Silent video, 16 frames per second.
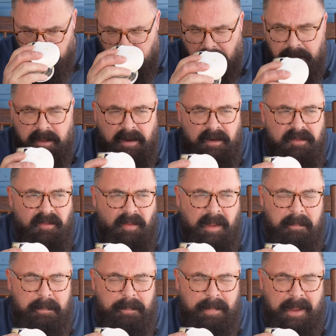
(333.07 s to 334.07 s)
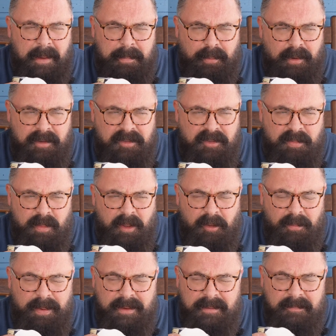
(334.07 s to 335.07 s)
I'm getting a slight peppery smell,
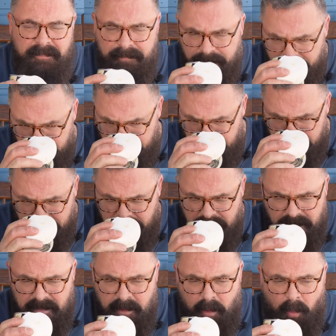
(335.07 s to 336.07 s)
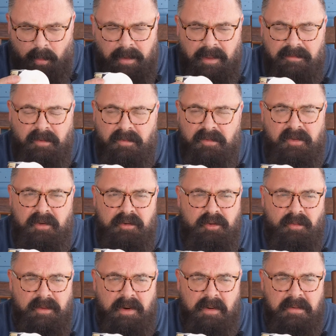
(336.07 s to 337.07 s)
but the Orientals
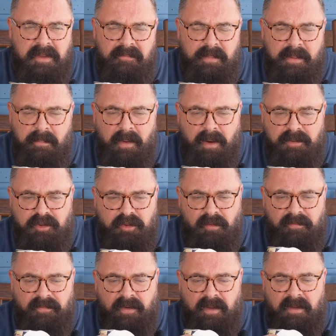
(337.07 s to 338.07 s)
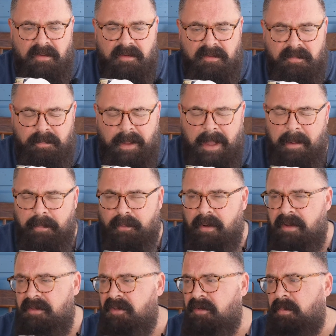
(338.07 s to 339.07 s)
usually don't give me much of a
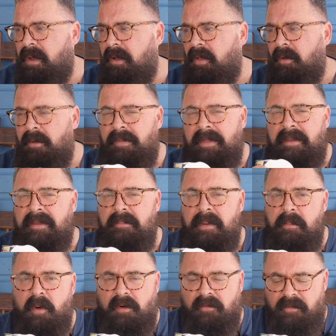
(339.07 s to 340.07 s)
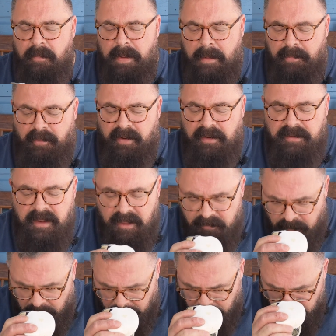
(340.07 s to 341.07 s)
peppery smell, or they give me more of a peppery
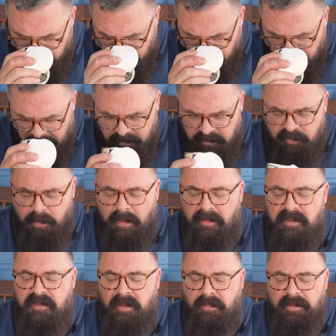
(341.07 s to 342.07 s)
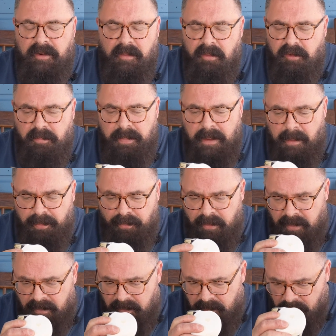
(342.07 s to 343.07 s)
taste, but it's smelling something a little peppery in